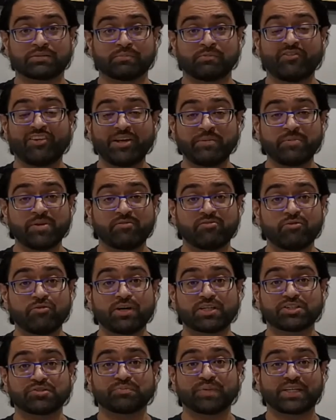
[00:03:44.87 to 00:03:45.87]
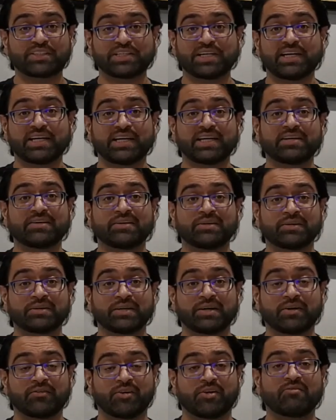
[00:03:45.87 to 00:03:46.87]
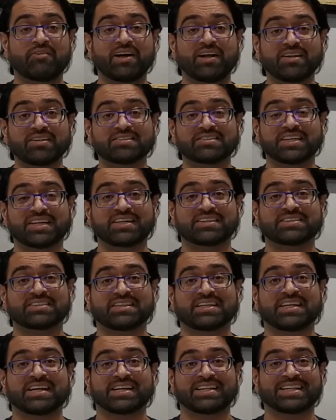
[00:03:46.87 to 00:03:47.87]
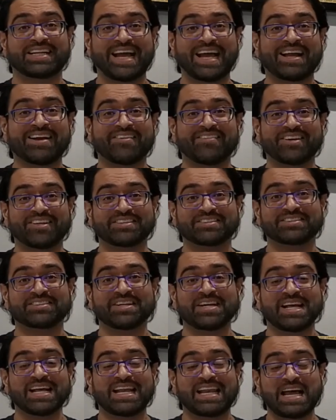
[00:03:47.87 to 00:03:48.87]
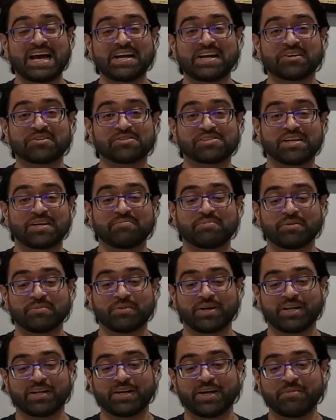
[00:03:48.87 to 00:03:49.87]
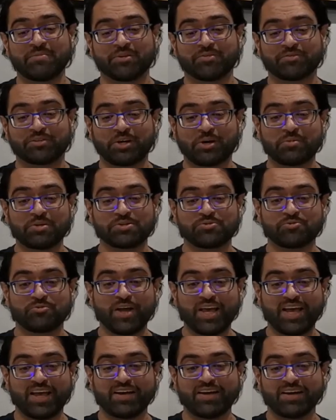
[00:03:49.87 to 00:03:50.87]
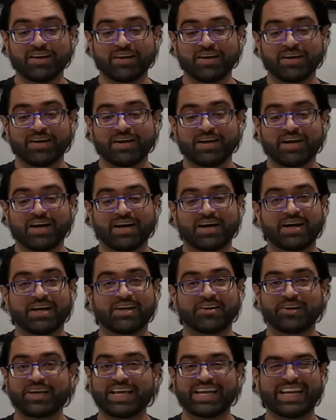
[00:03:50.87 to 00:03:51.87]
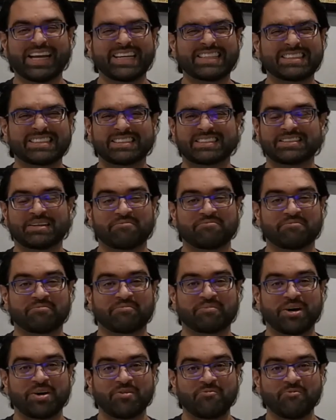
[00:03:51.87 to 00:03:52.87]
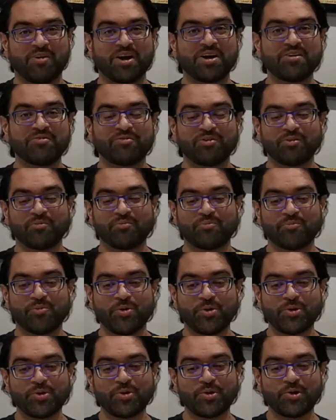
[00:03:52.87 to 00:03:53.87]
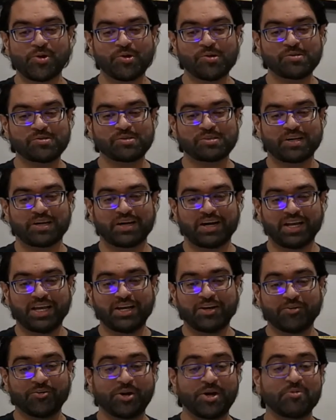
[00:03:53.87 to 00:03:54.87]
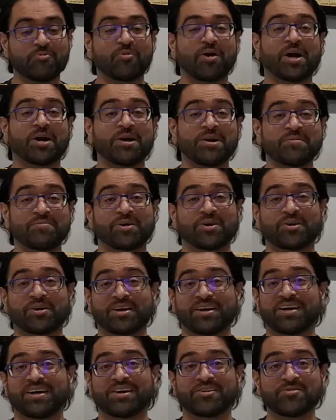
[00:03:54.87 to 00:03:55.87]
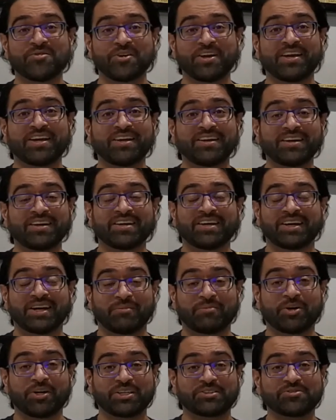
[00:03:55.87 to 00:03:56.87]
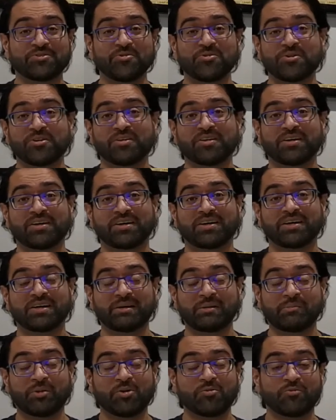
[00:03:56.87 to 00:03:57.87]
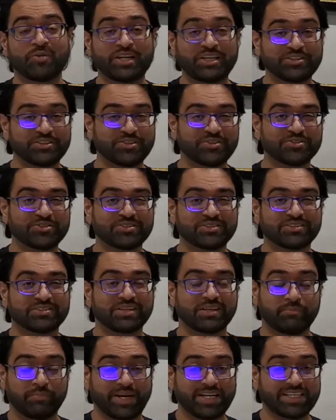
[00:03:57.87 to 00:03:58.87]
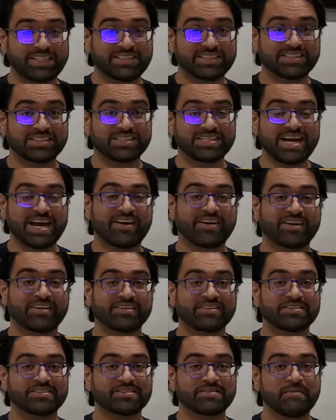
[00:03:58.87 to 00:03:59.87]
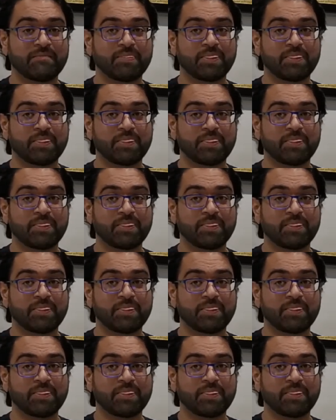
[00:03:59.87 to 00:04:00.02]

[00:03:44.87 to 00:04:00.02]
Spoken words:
William Dafoe especially, he revels as the cantankerous lighthouse keeper by the name of Thomas Wake. He gets some wonderful monologues, including one about cooking, about his own, about Pattinson's character's